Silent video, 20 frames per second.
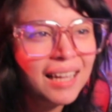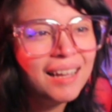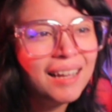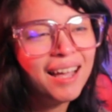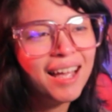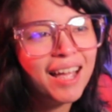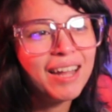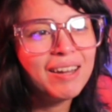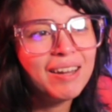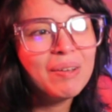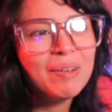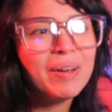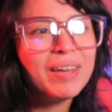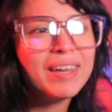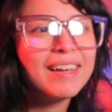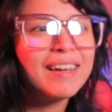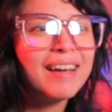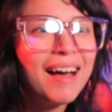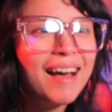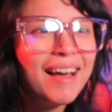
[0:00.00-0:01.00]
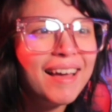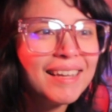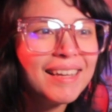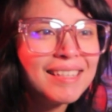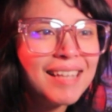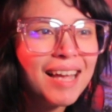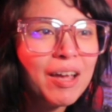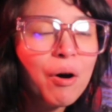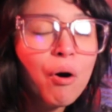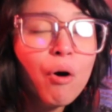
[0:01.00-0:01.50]
Anyway, guys.
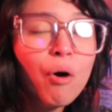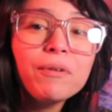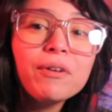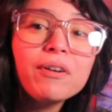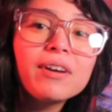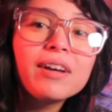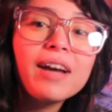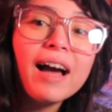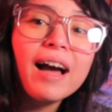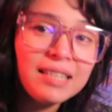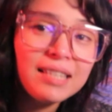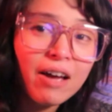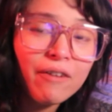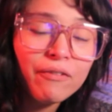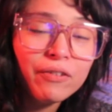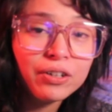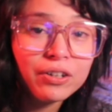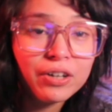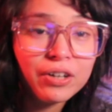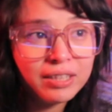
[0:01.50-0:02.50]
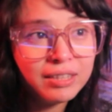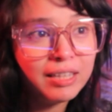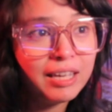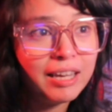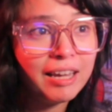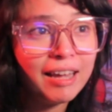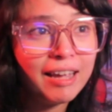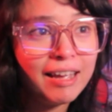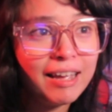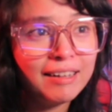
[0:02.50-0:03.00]
I hope you guys have a great
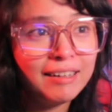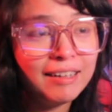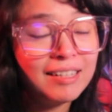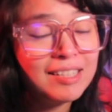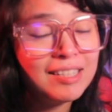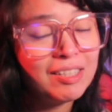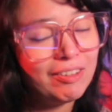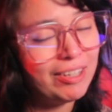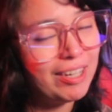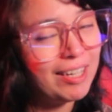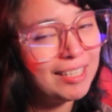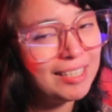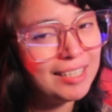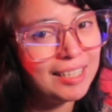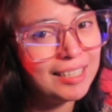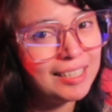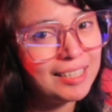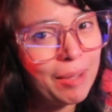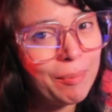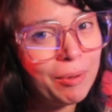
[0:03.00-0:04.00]
day and I'll see you guys next time.